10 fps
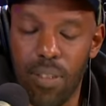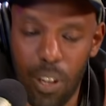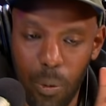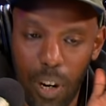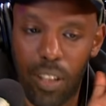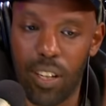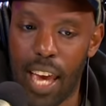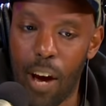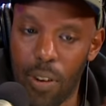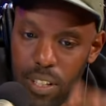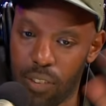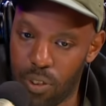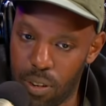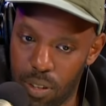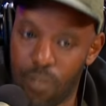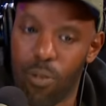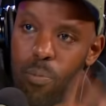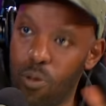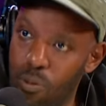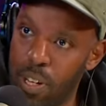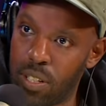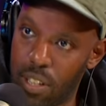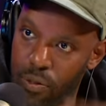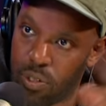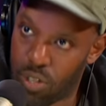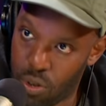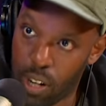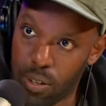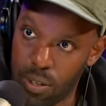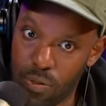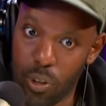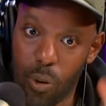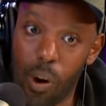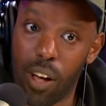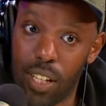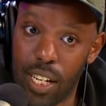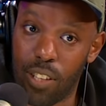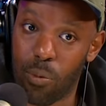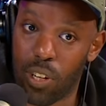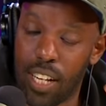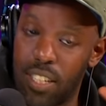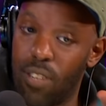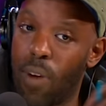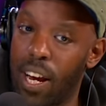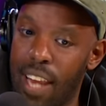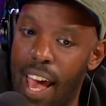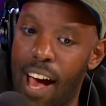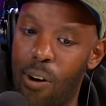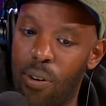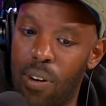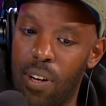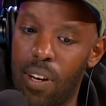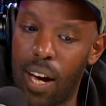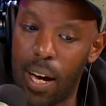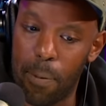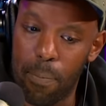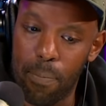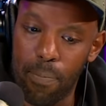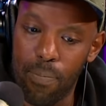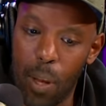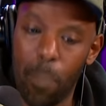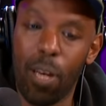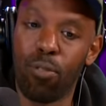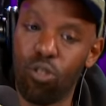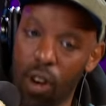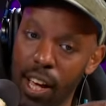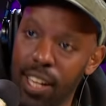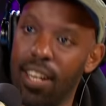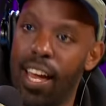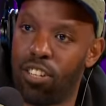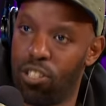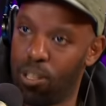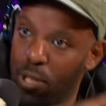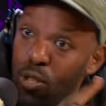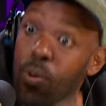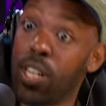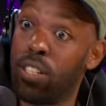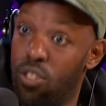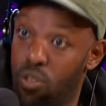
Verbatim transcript: you know, when I look out at different different movements, different struggles for equality in the world, I see right now um, people drawing connections between